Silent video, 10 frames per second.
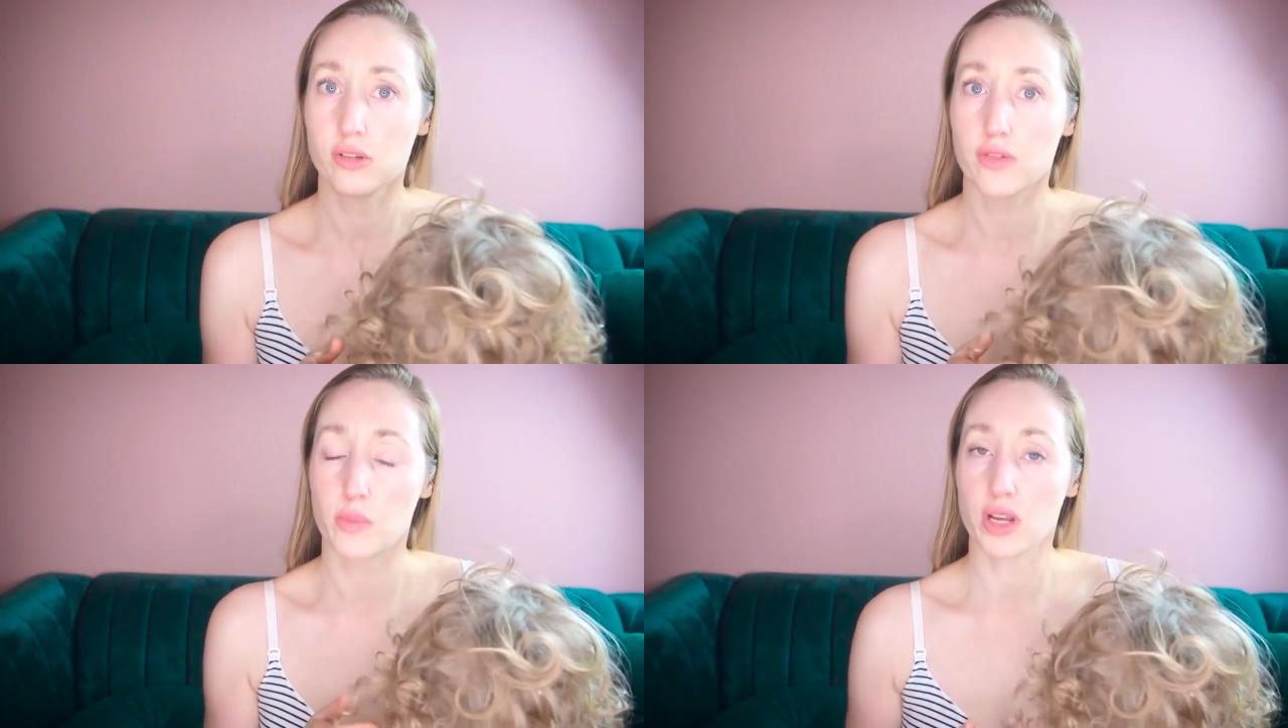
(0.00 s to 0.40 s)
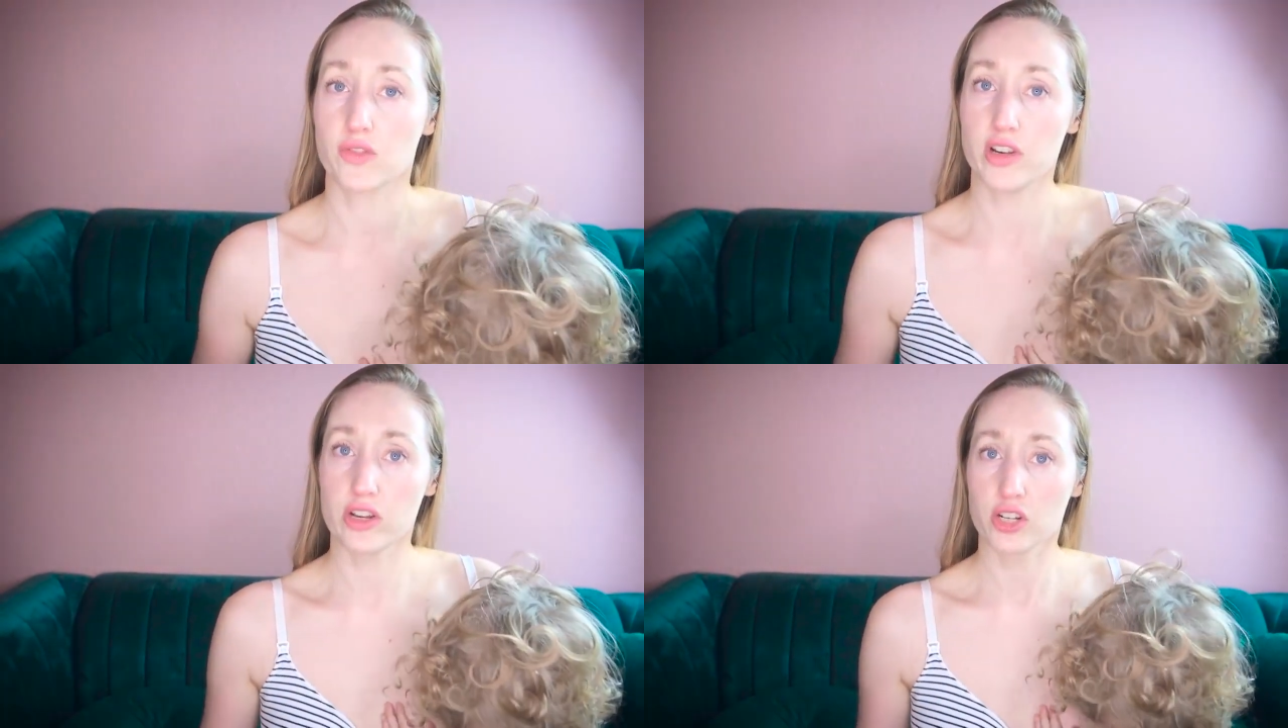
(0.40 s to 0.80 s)
you for
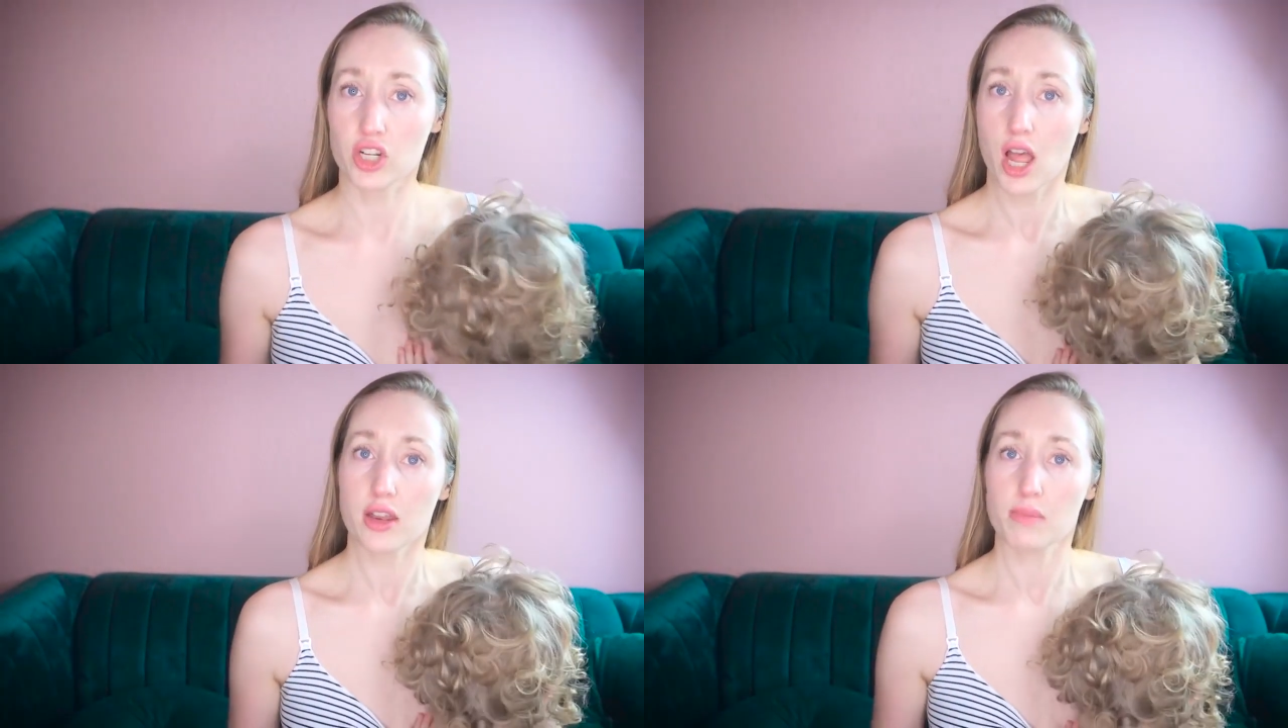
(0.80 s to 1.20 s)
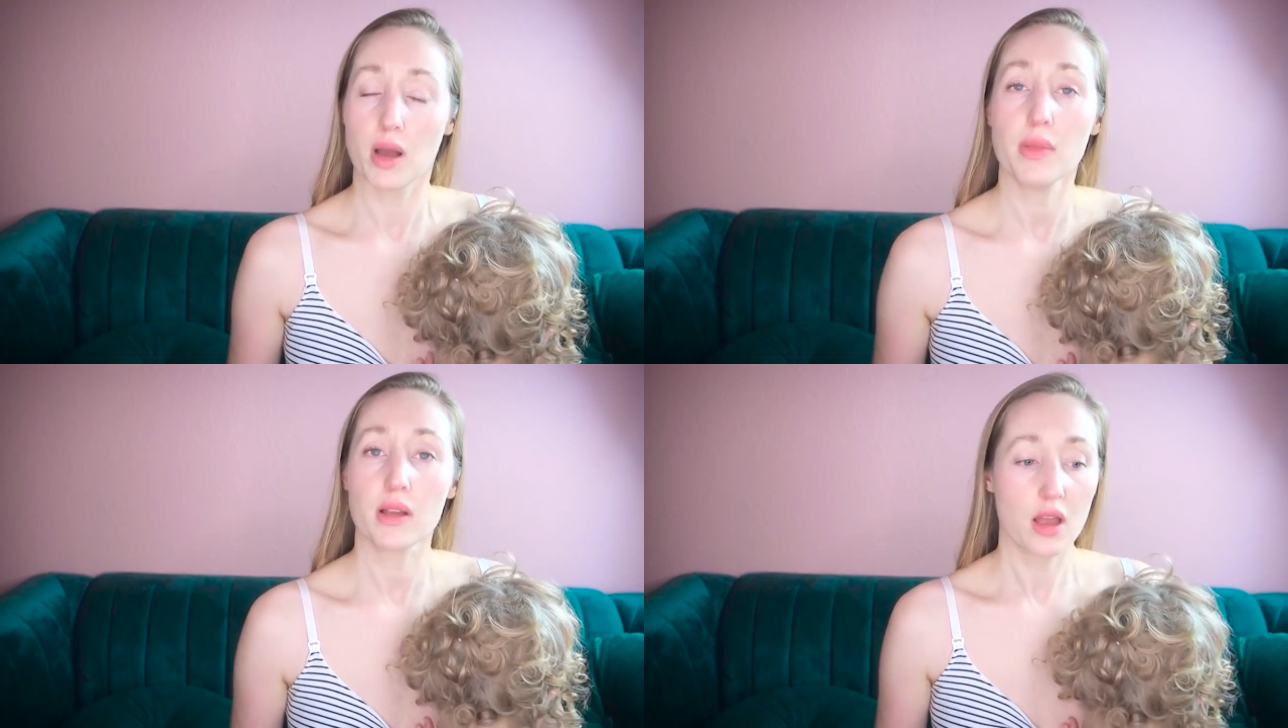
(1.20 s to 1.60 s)
breastfeeding your child in
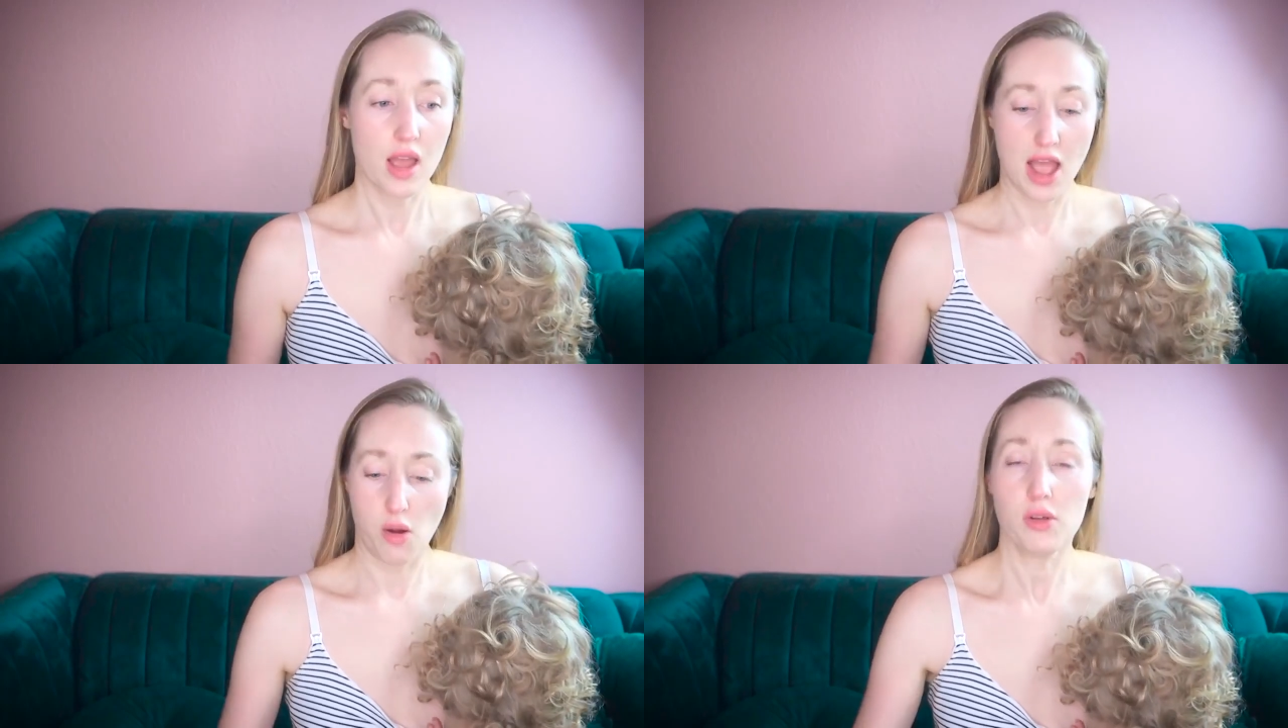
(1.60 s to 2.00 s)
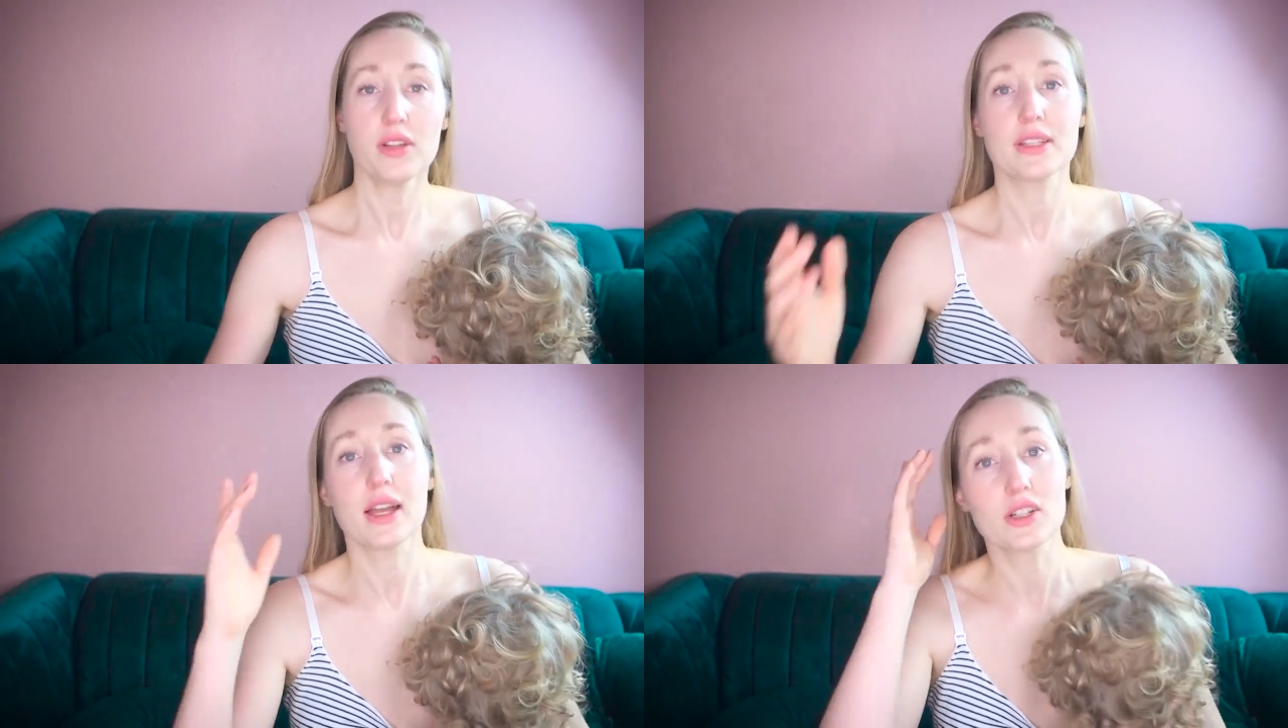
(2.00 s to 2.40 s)
public. How
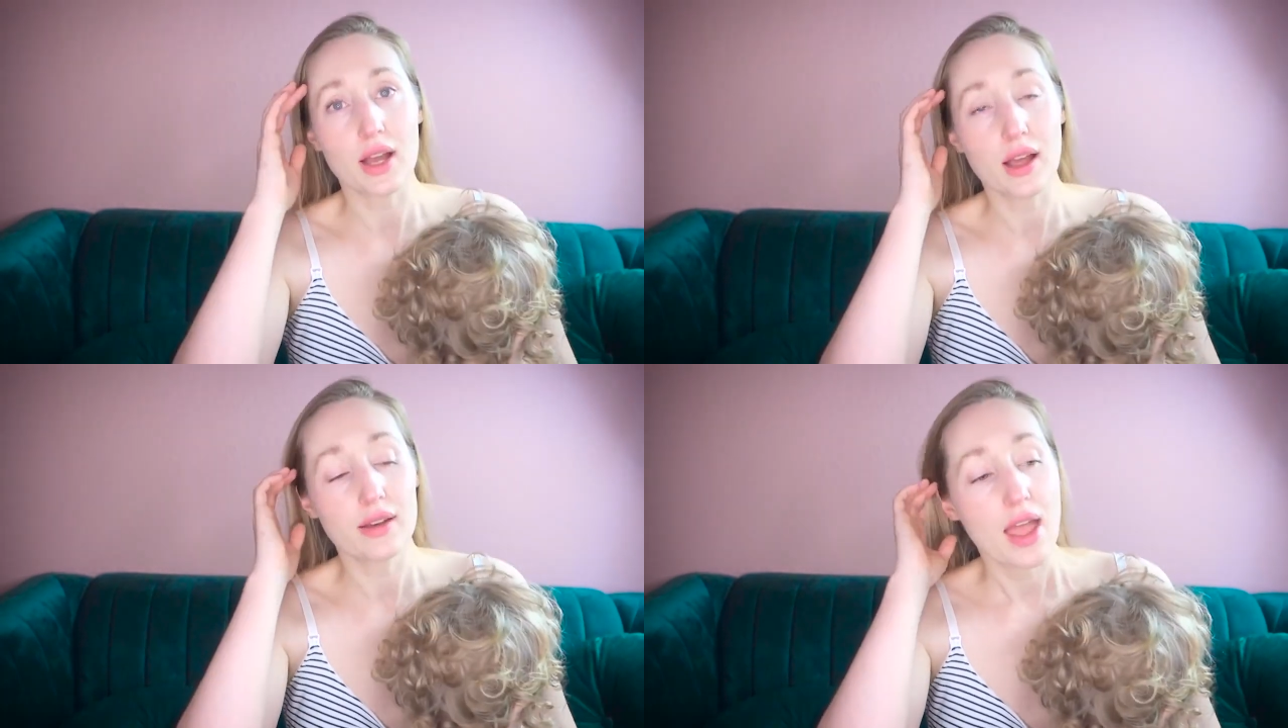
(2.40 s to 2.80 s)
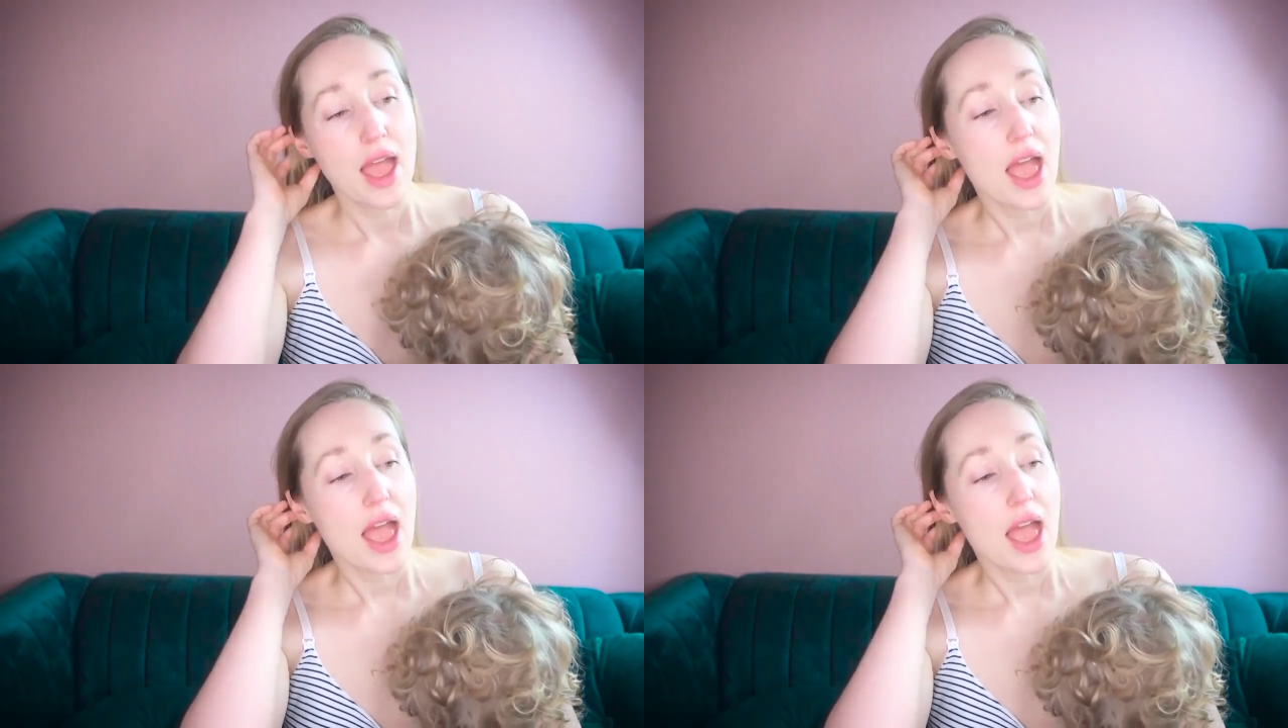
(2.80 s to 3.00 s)
old is that child?